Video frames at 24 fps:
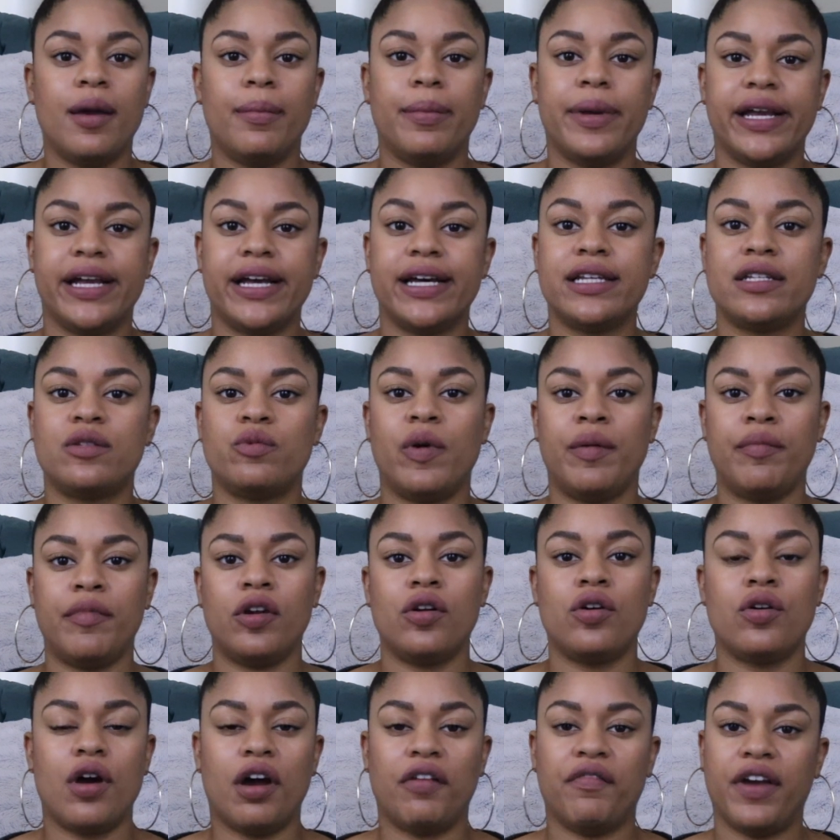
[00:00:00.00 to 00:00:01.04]
because women
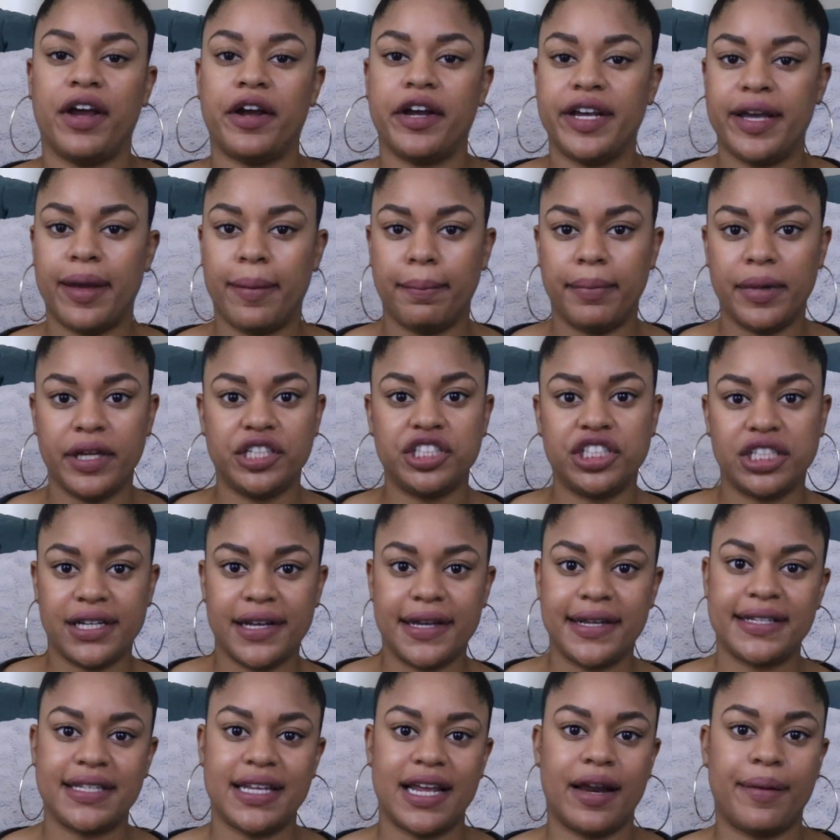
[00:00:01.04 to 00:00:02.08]
who are very
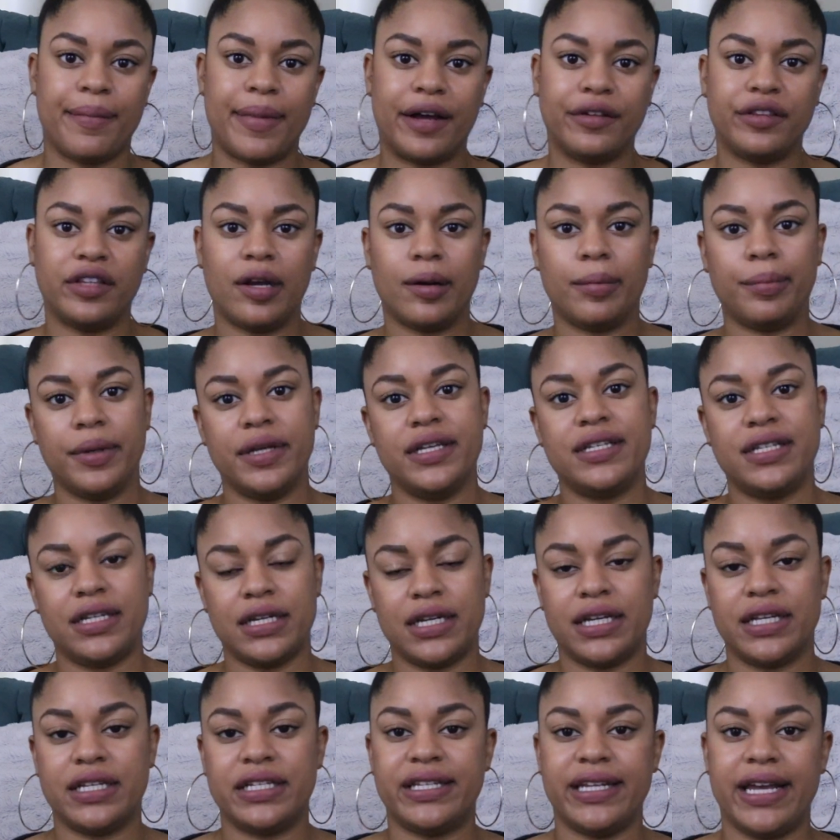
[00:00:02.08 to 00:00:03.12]
ambitious and about their
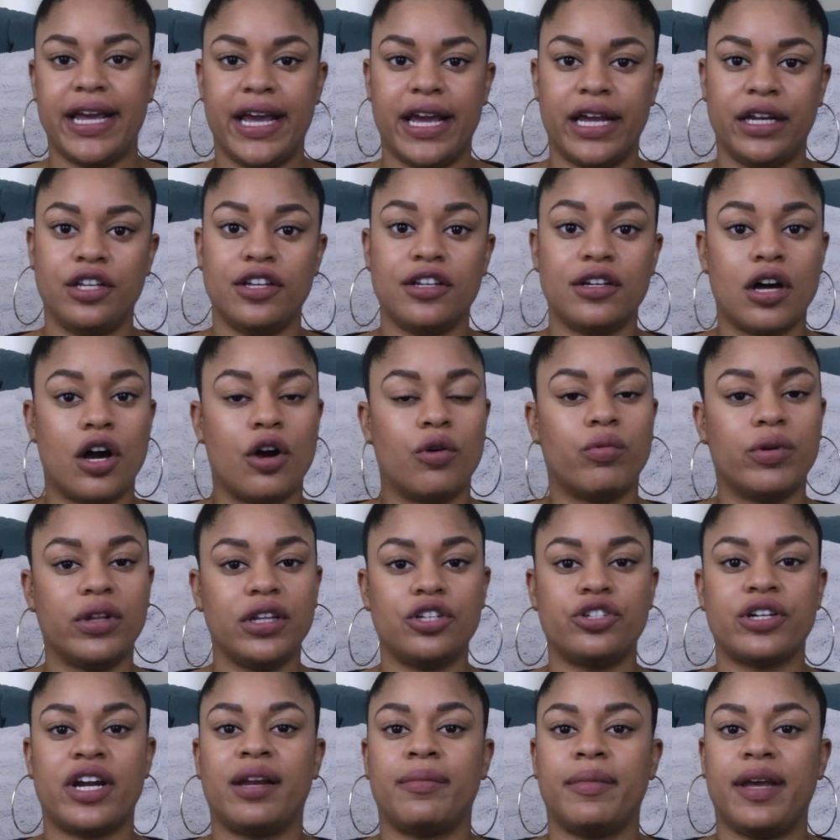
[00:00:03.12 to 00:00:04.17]
business and, you know,
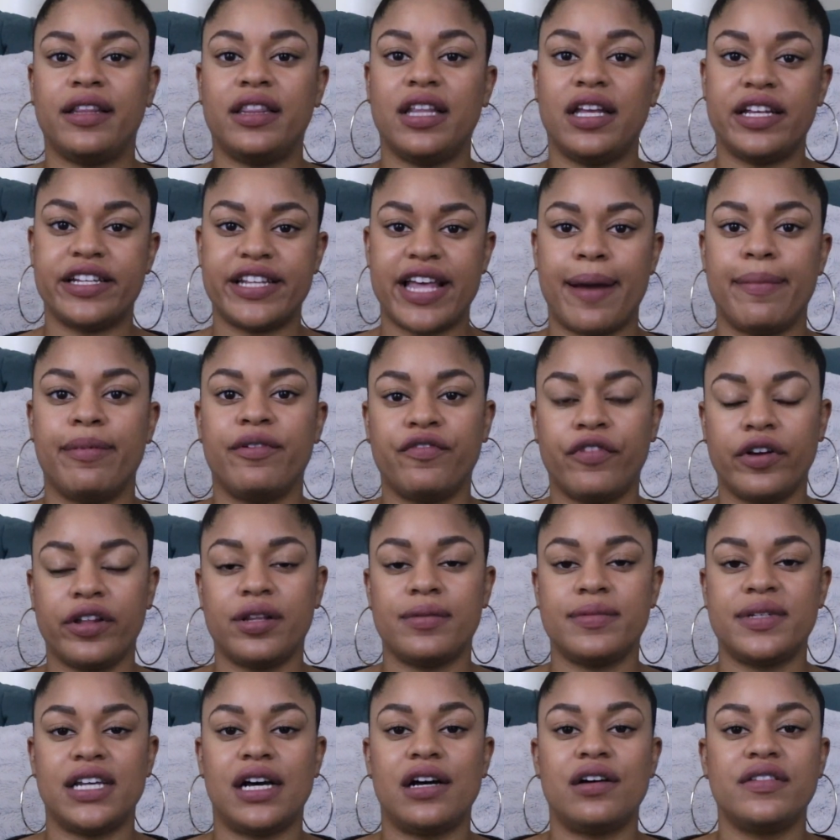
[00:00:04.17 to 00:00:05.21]
really trying to make things happen for
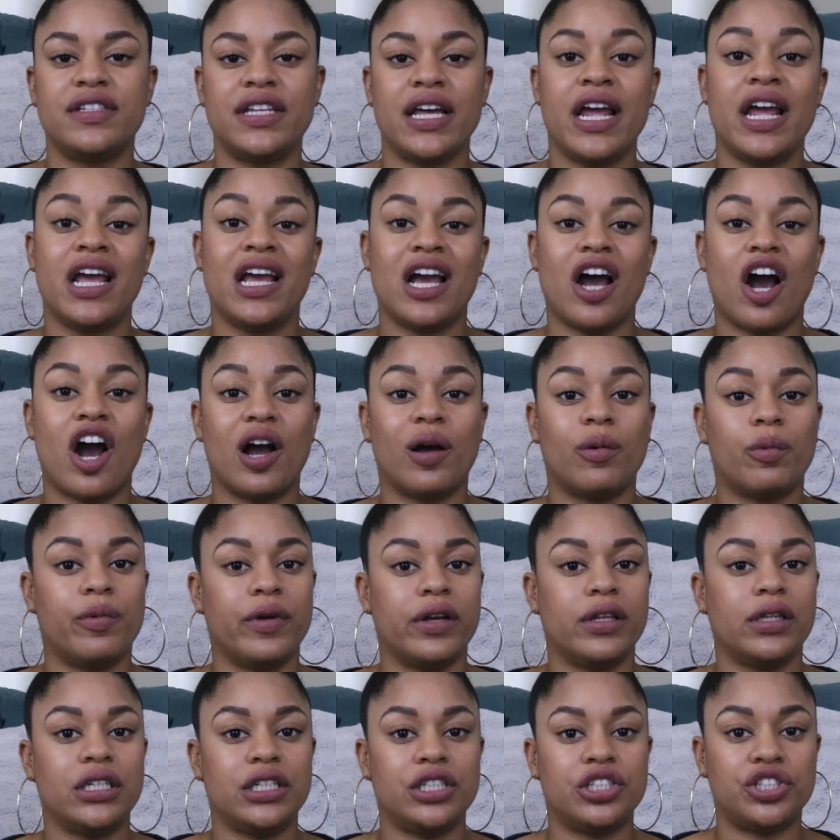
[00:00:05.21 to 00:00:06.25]
themselves are
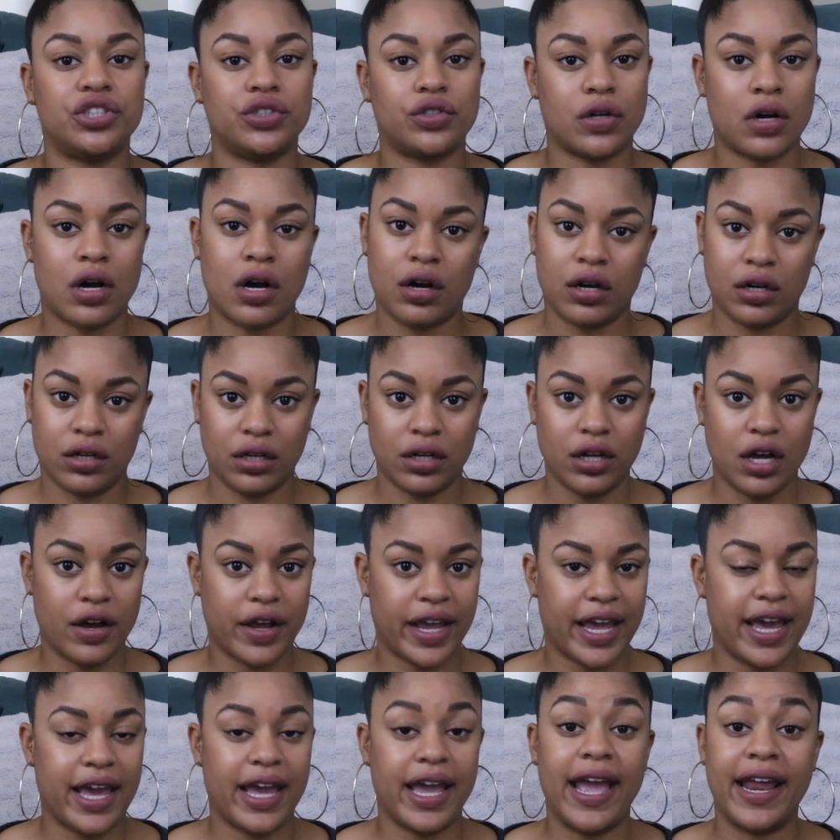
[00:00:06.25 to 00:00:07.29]
really strong,
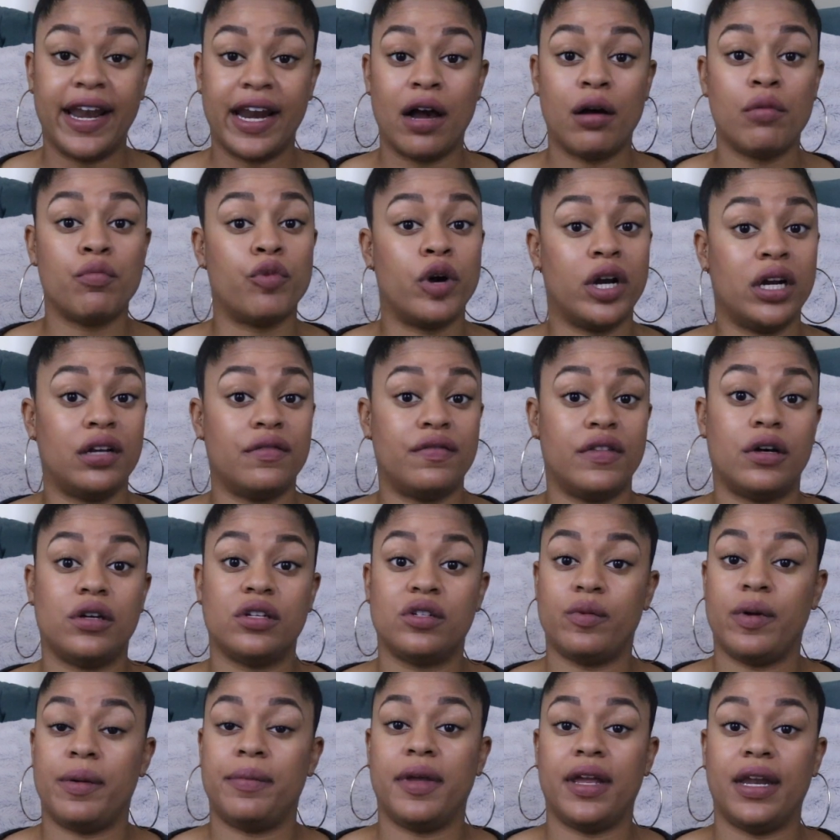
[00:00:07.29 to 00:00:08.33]
okay? And I'm one of
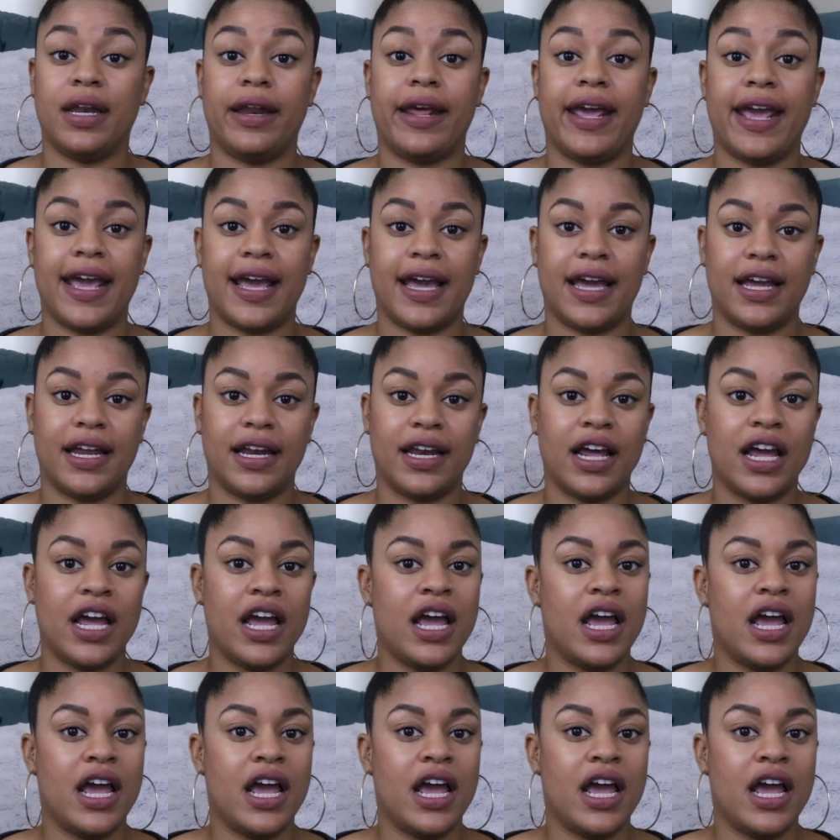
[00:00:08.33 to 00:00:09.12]
those women, and